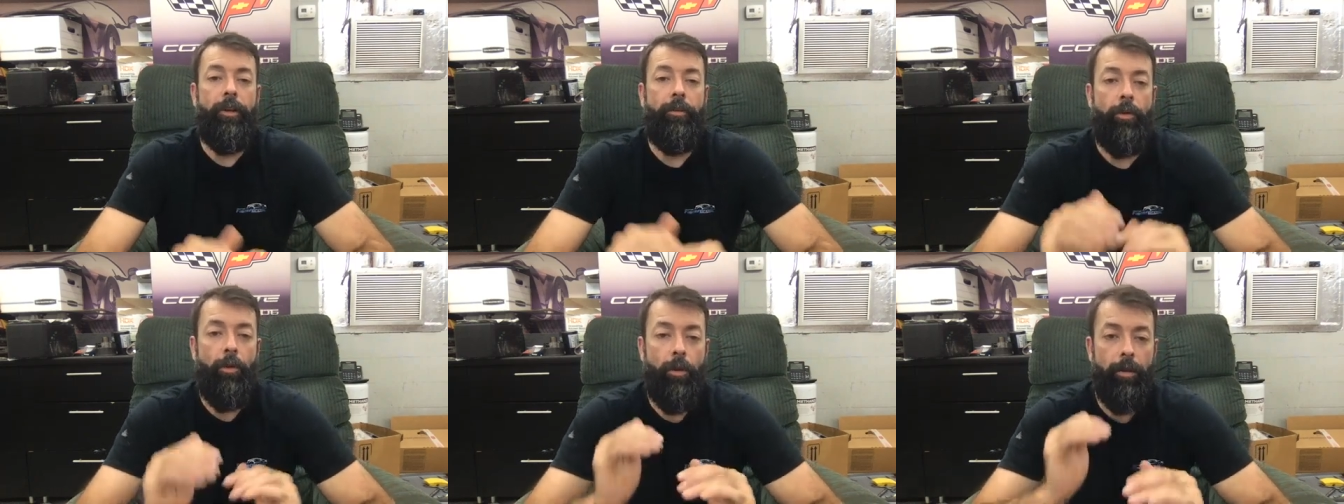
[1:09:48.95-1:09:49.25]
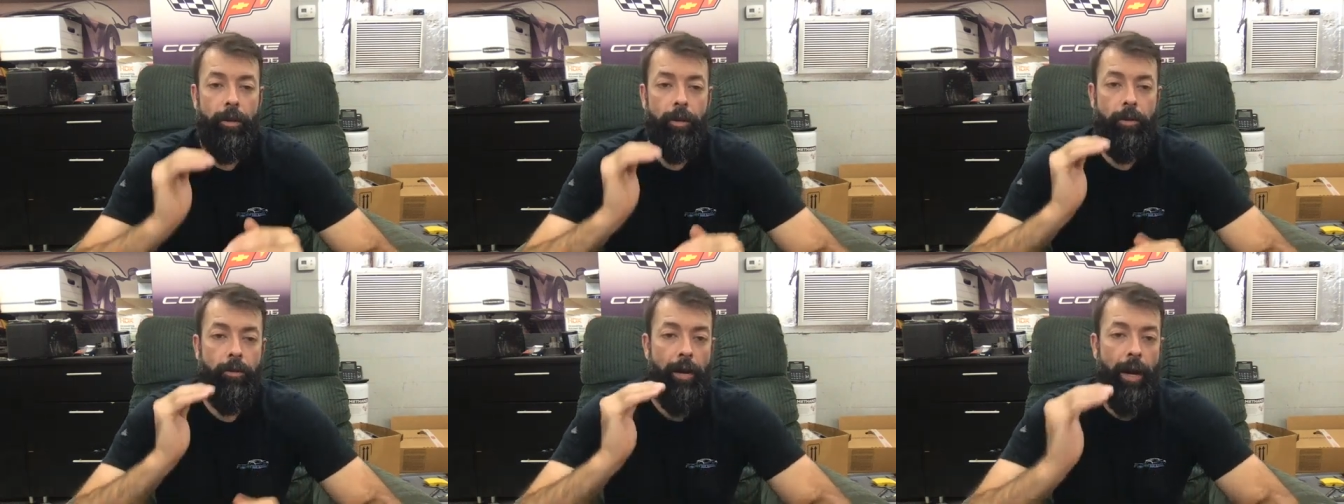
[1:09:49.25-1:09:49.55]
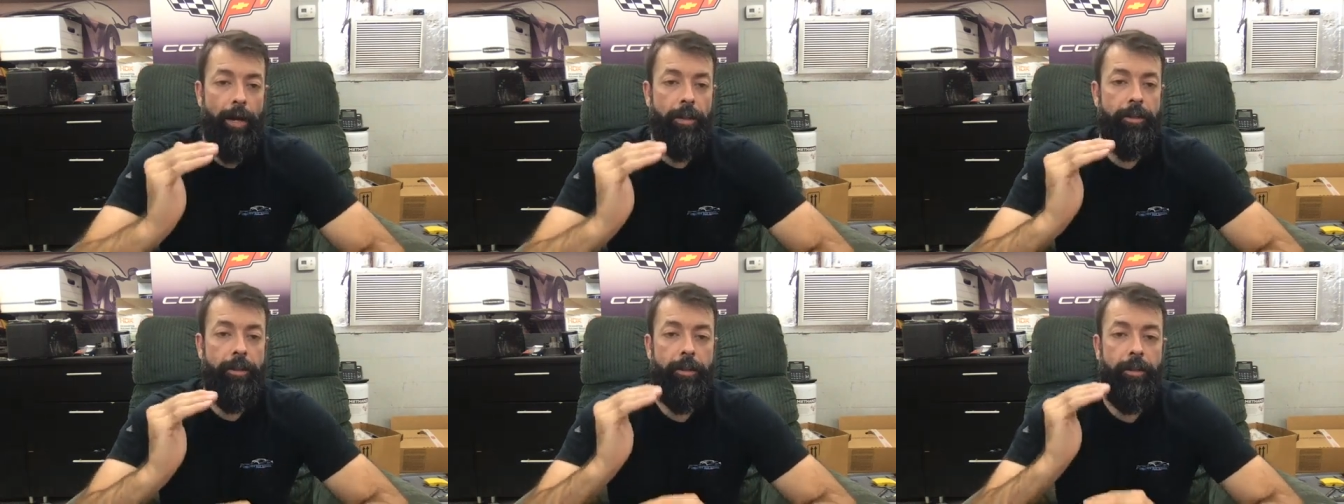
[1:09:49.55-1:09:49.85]
if you're the
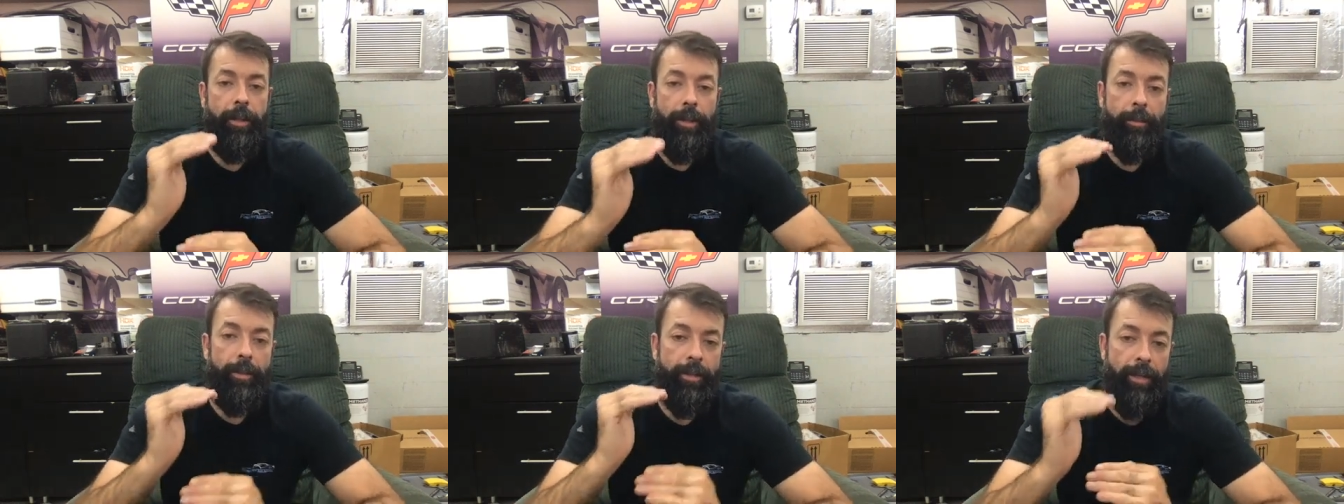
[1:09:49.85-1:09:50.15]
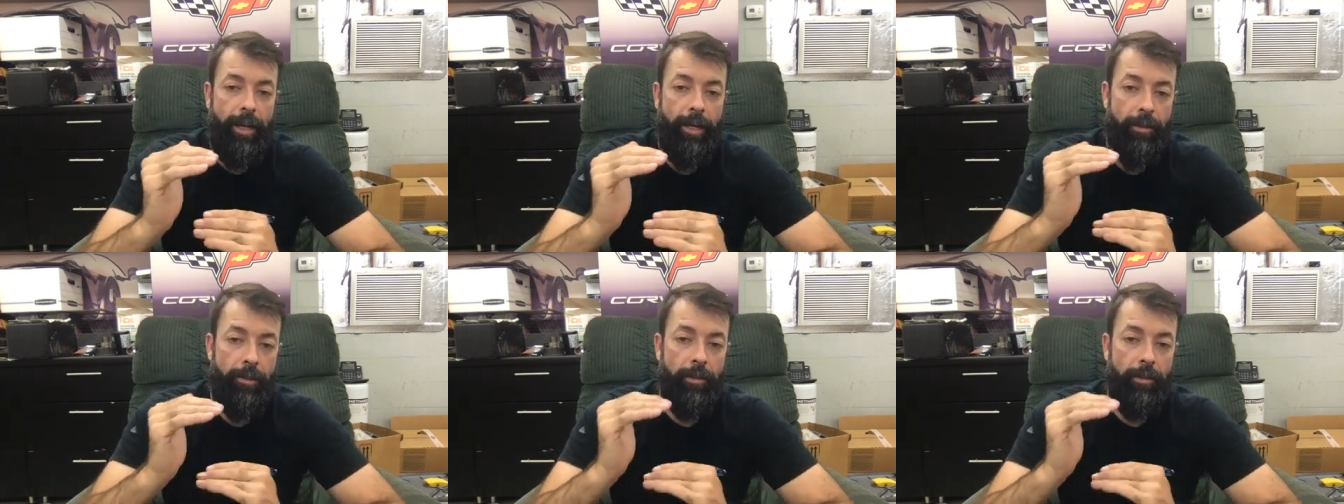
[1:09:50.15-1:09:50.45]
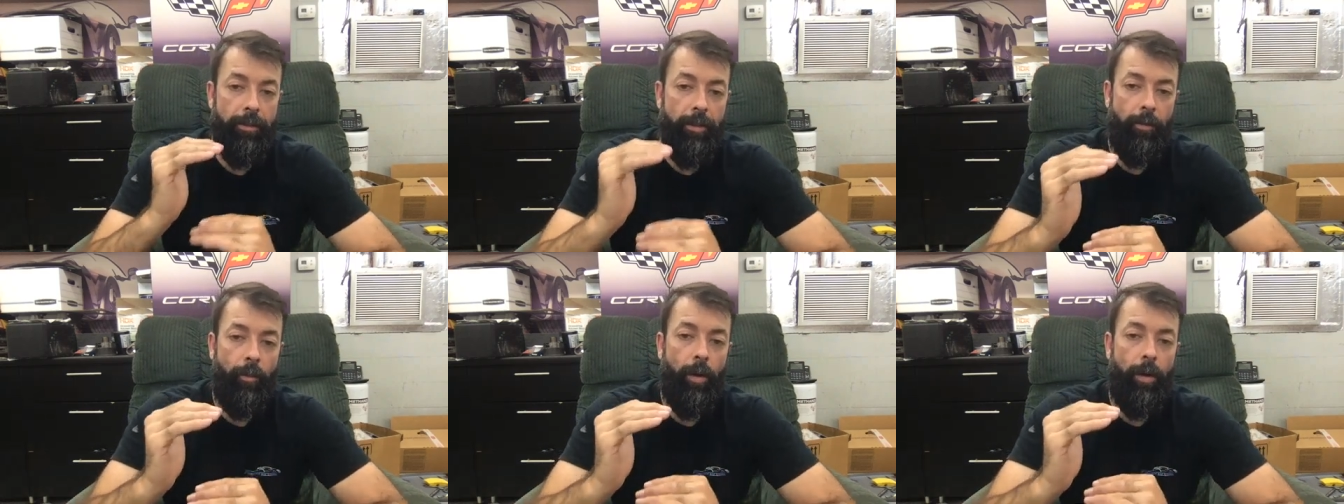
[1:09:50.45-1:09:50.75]
traction
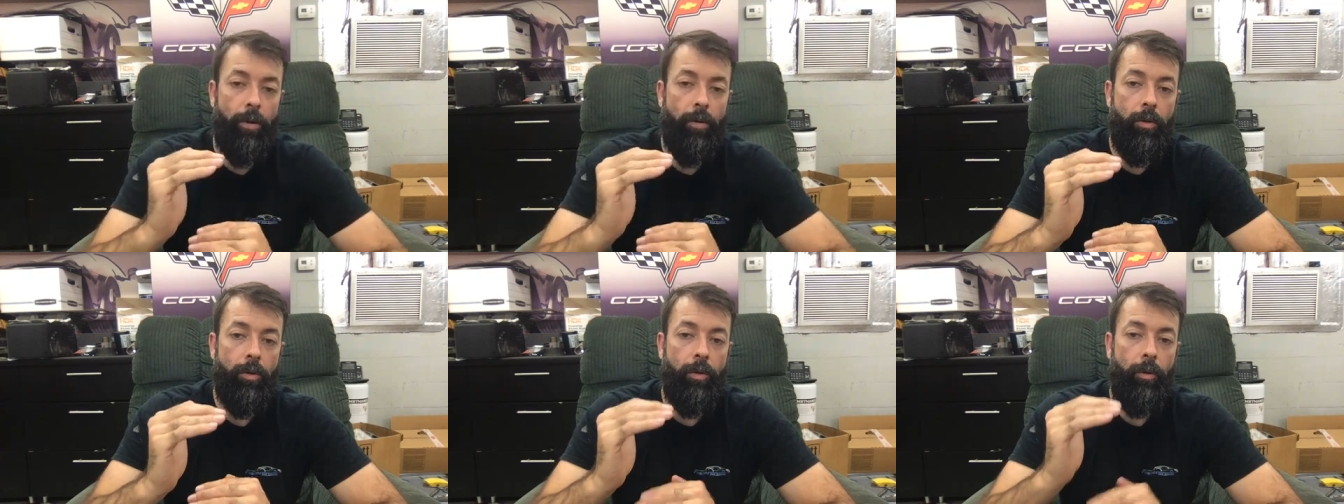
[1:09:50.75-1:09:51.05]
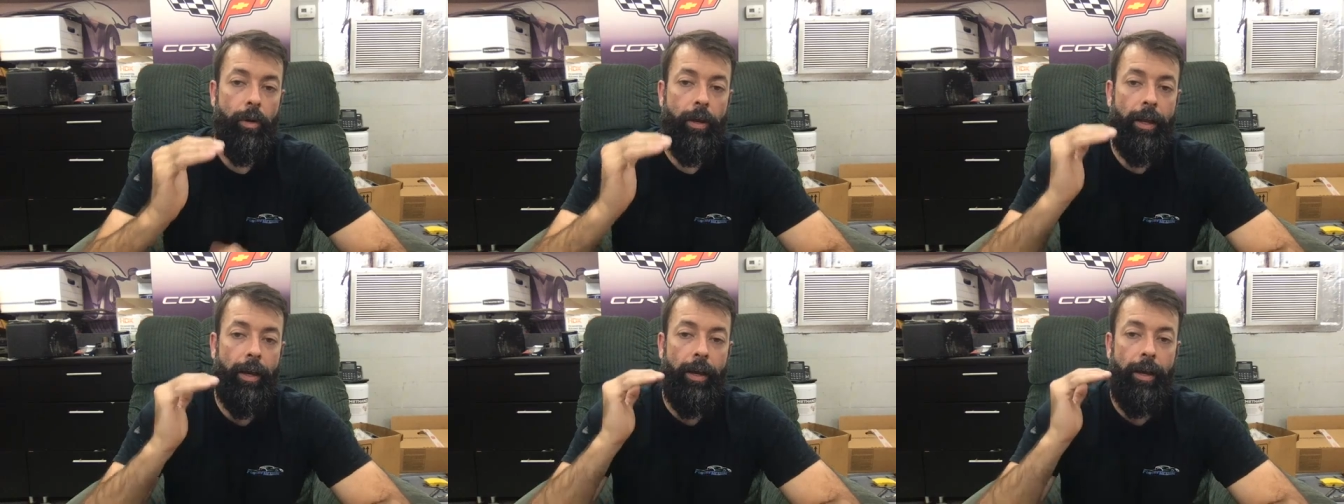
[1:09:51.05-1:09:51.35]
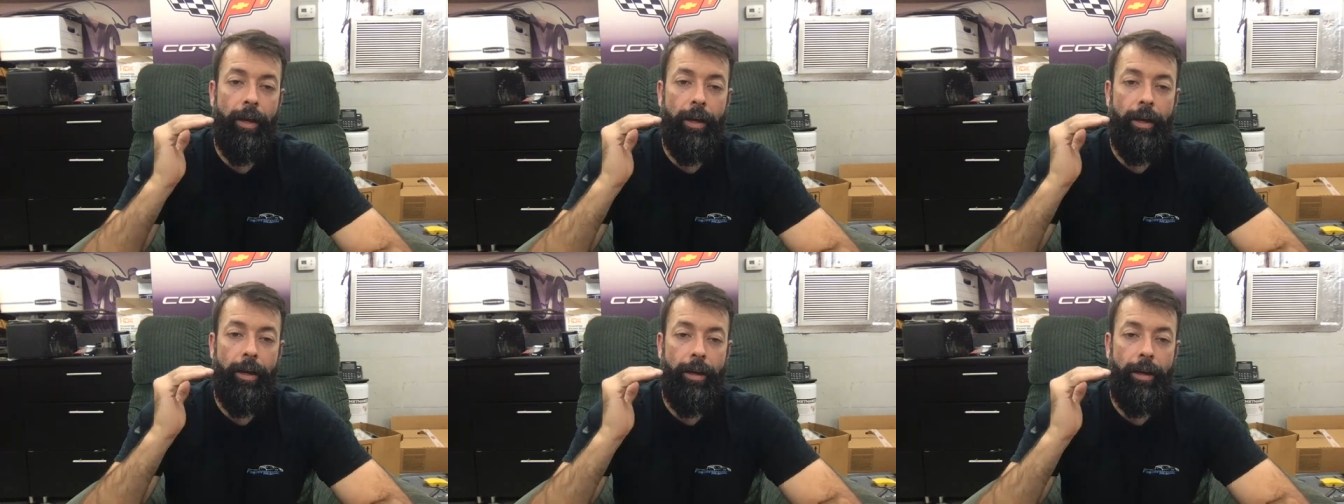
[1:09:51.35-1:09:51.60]
limitations of what you were doing,